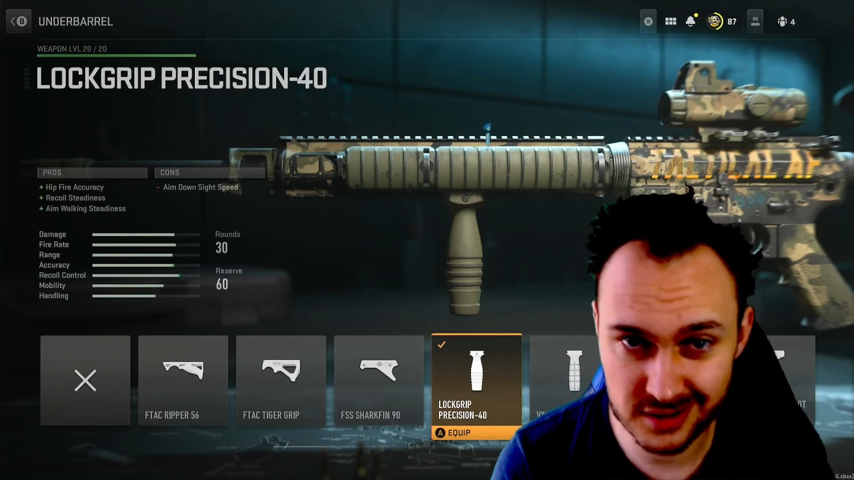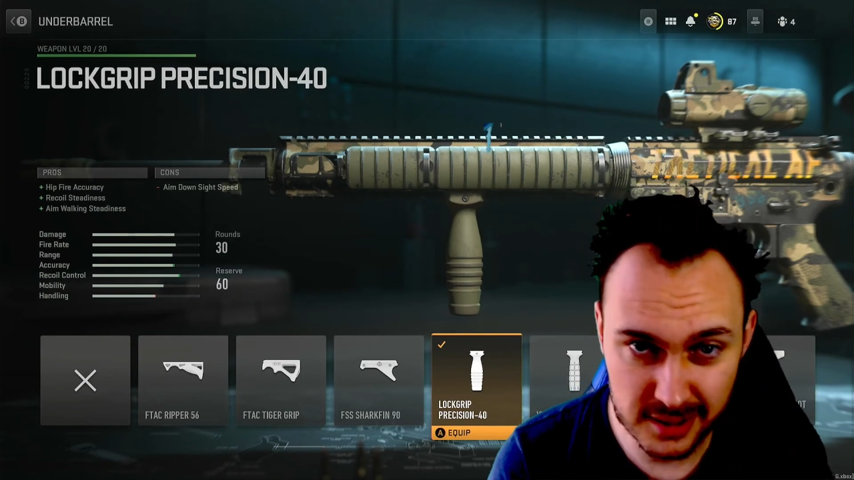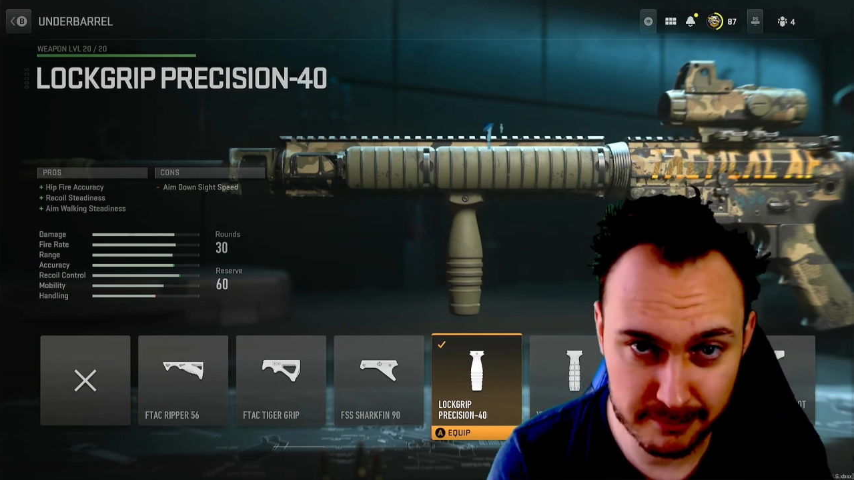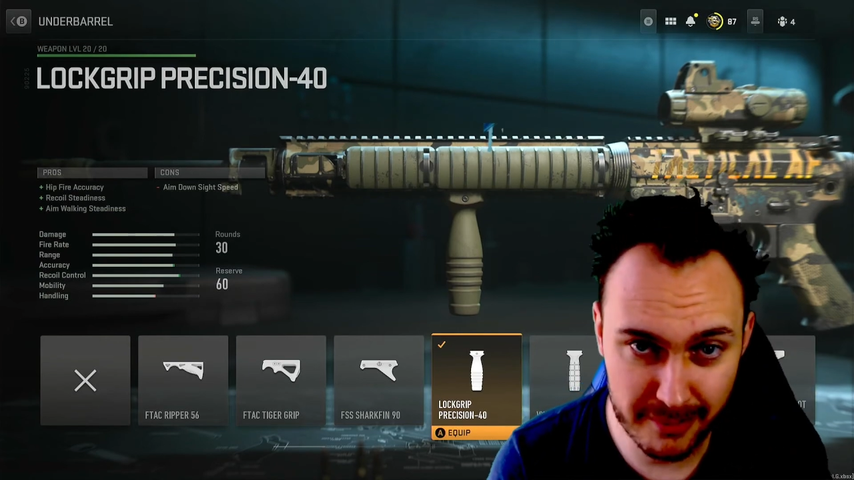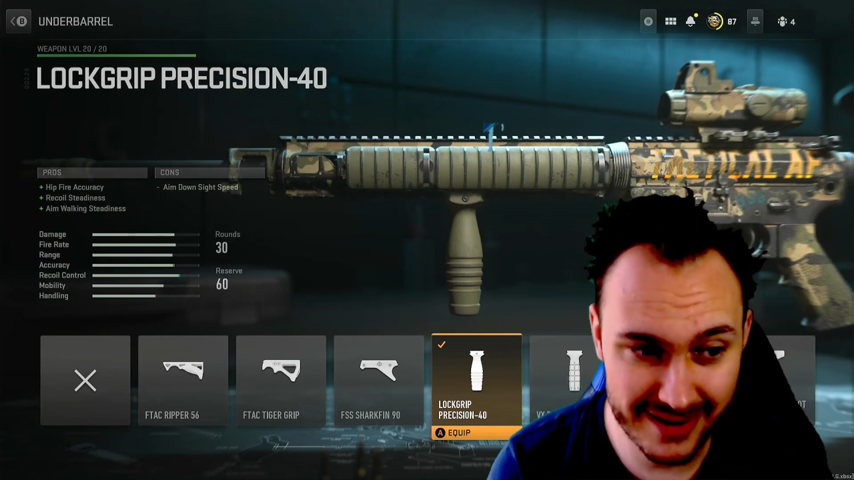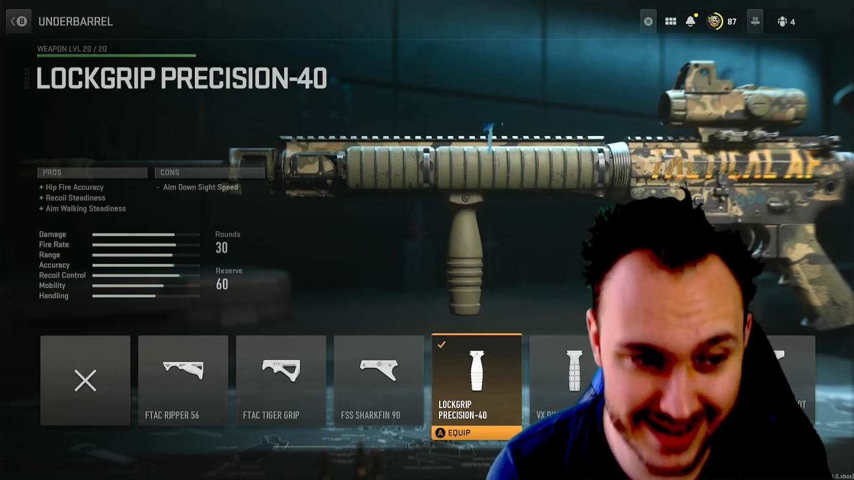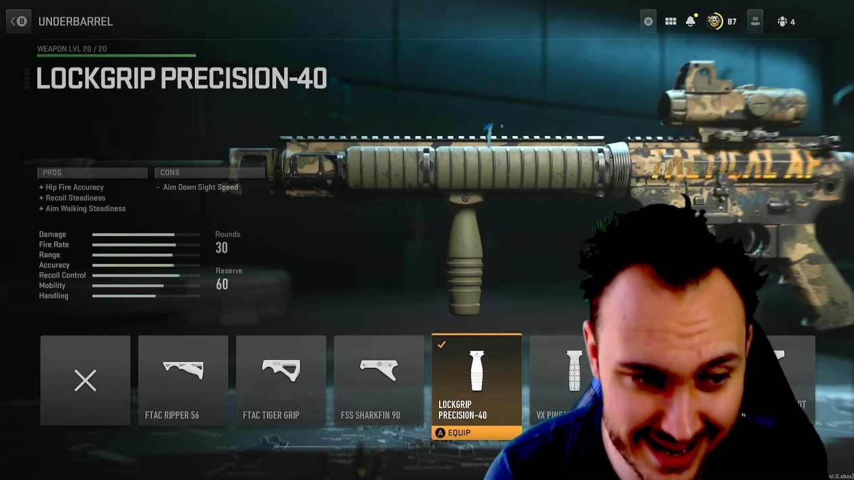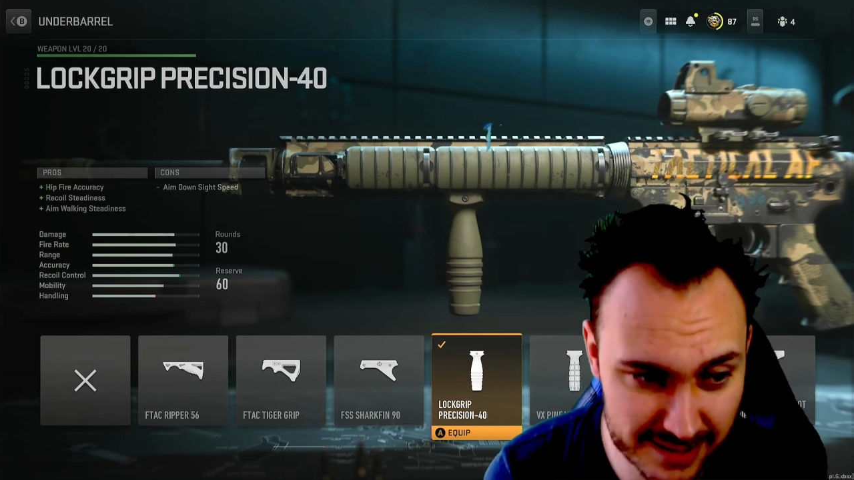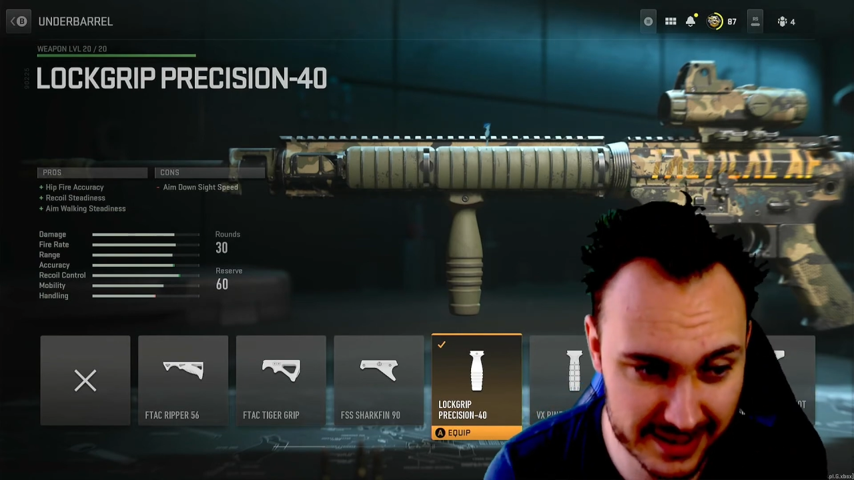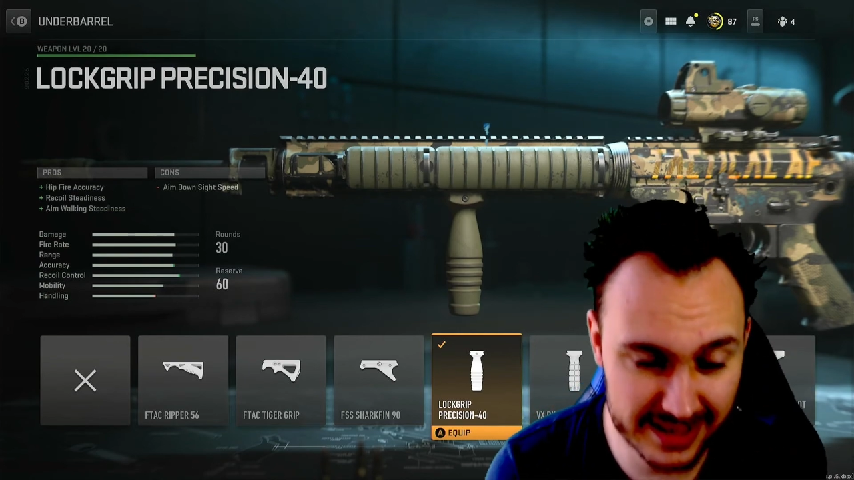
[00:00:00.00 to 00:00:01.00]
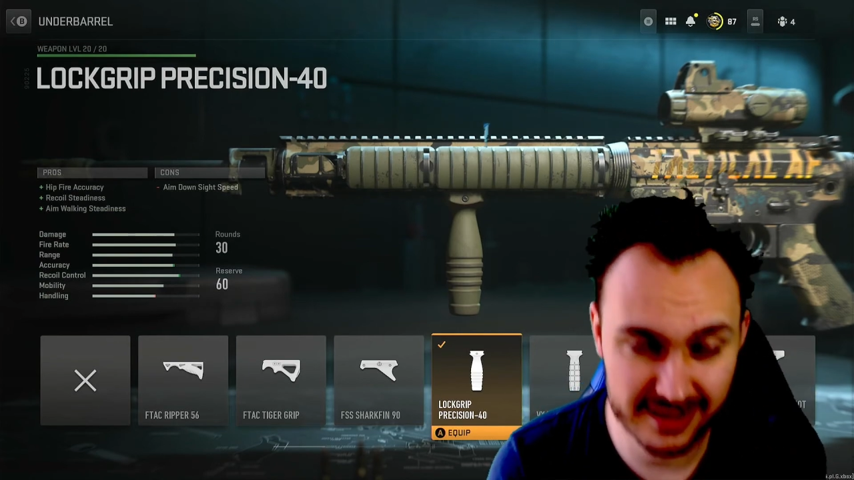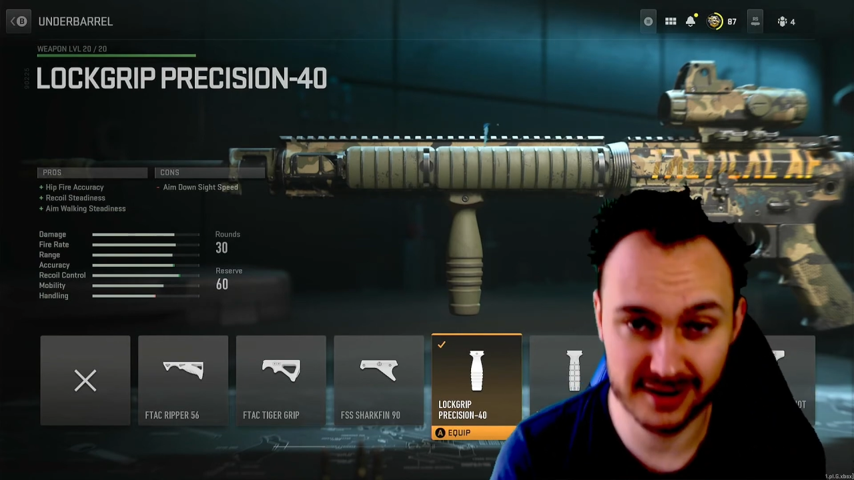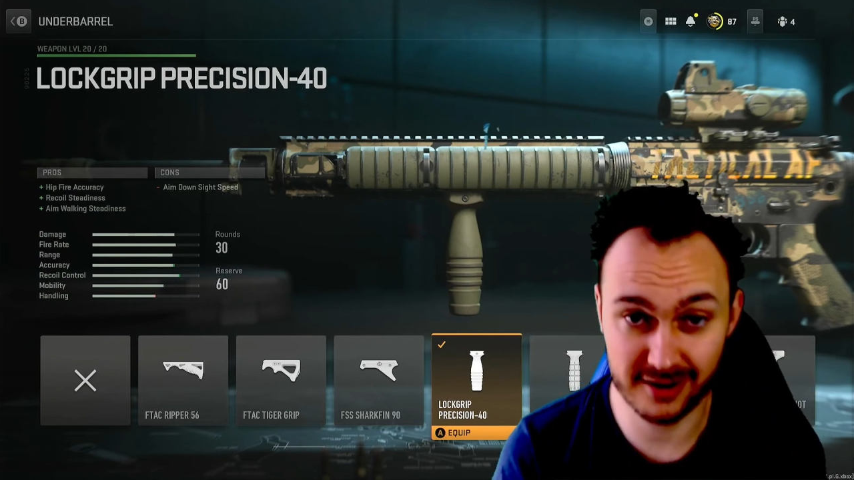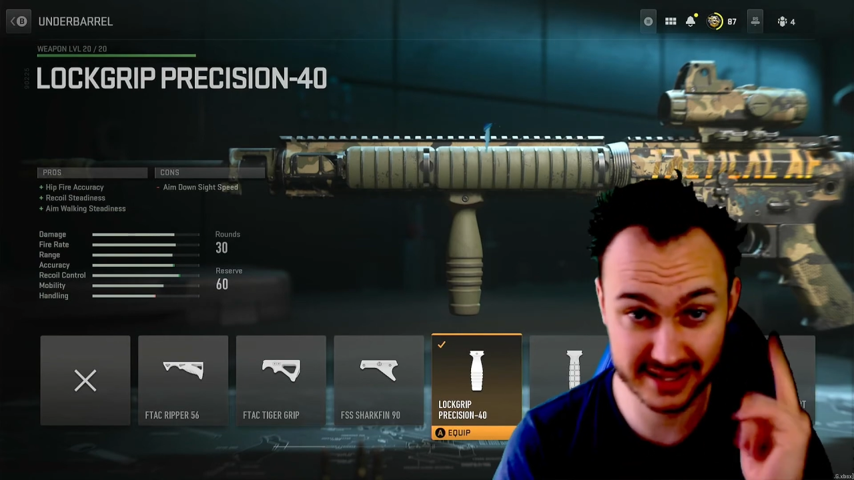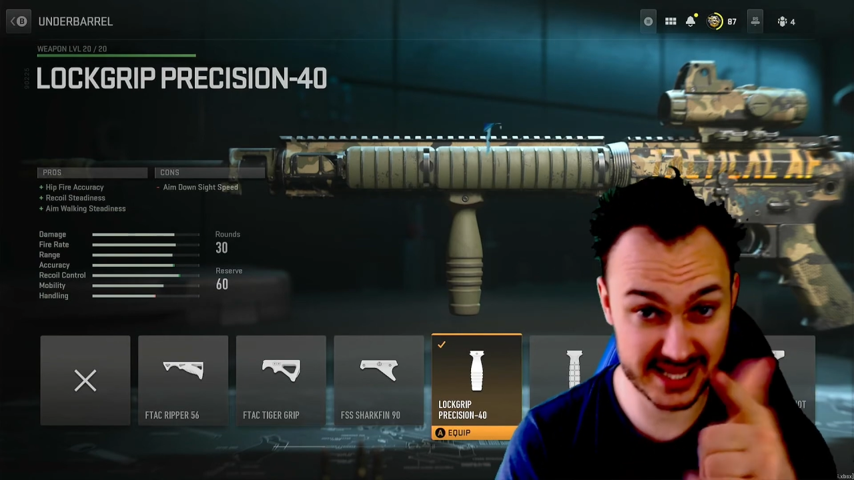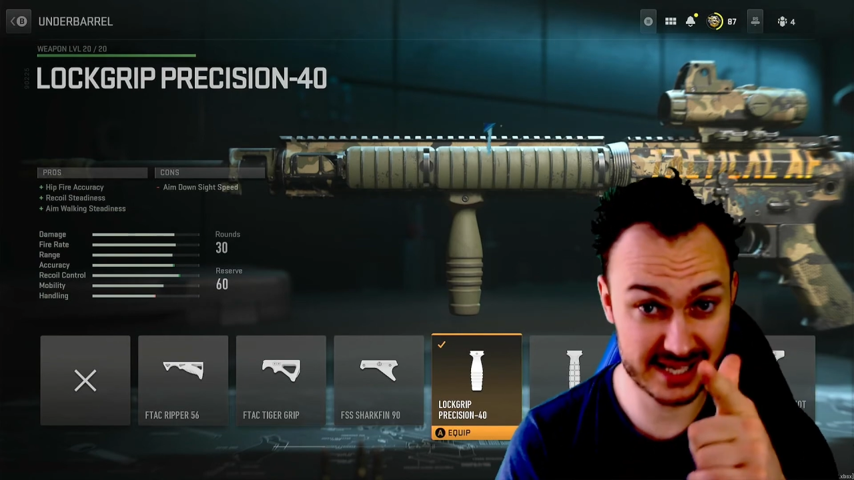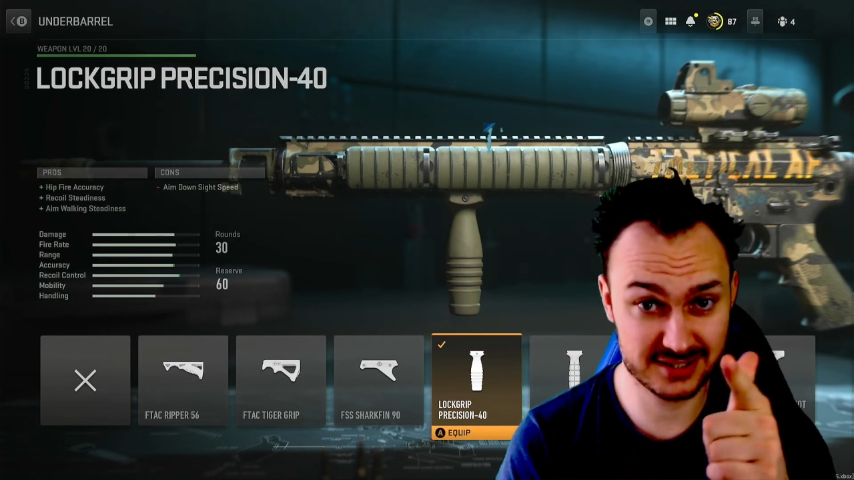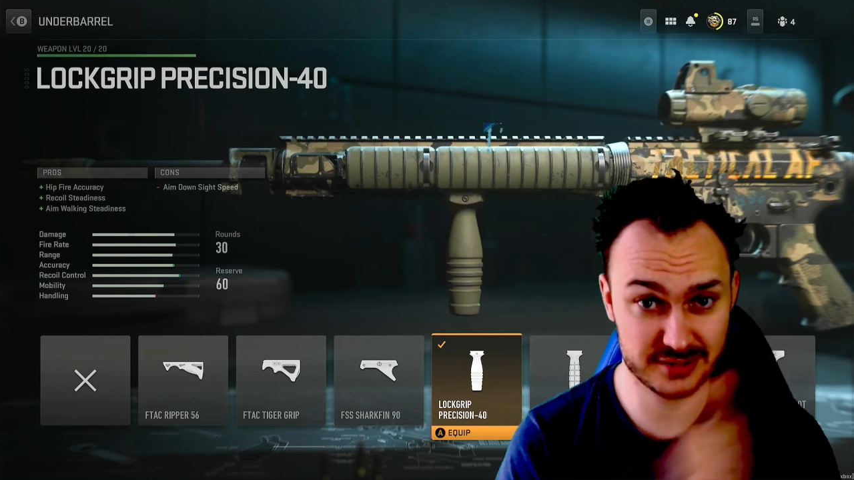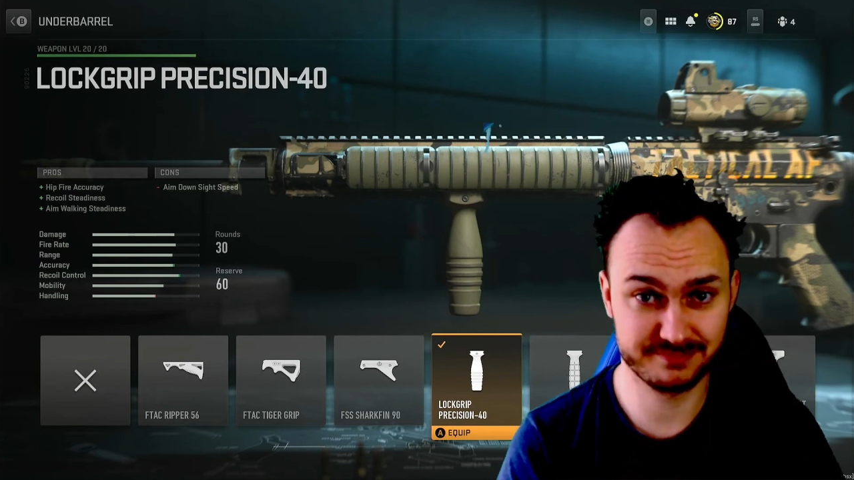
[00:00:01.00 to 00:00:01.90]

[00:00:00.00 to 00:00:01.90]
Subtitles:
by an enemy like this.